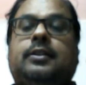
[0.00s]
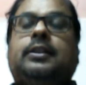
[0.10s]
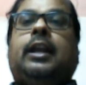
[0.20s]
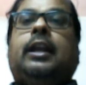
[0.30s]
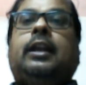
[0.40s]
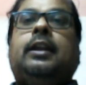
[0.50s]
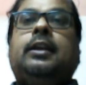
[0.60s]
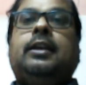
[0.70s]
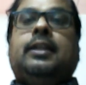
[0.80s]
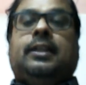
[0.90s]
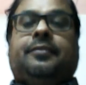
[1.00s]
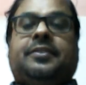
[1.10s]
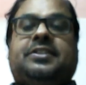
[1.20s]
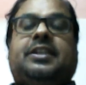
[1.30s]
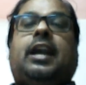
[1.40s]
then the
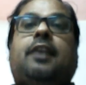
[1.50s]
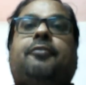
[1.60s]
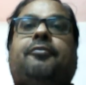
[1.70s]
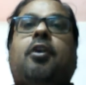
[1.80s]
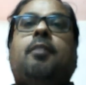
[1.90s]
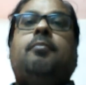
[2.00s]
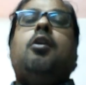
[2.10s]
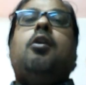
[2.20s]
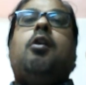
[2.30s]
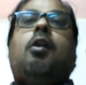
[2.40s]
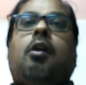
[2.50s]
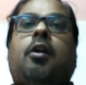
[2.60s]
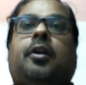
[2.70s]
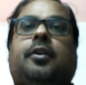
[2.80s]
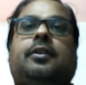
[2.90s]
physical form or